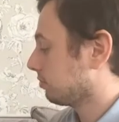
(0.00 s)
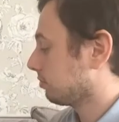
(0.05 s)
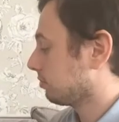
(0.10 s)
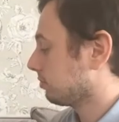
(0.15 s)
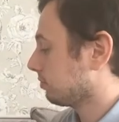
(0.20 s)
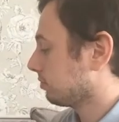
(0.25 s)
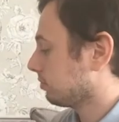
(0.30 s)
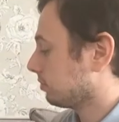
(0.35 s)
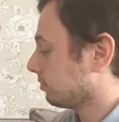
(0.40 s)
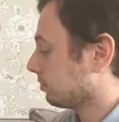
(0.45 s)

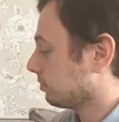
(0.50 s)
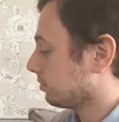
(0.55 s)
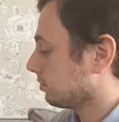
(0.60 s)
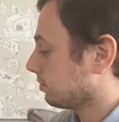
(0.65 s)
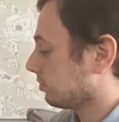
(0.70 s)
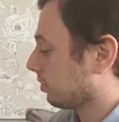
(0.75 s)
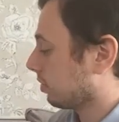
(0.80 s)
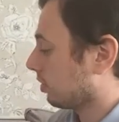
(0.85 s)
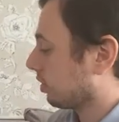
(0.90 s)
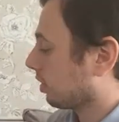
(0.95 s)

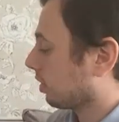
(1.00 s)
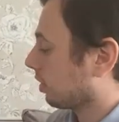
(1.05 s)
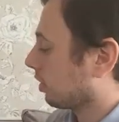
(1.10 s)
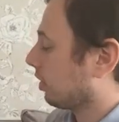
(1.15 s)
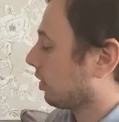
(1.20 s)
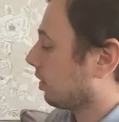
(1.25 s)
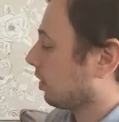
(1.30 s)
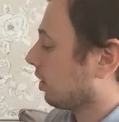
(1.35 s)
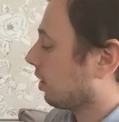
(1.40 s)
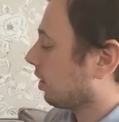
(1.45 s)

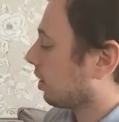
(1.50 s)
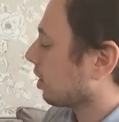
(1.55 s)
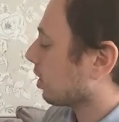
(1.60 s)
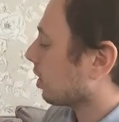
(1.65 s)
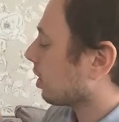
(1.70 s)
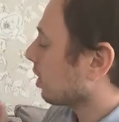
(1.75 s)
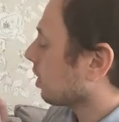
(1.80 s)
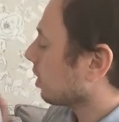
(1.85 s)
No one is speaking in this clip.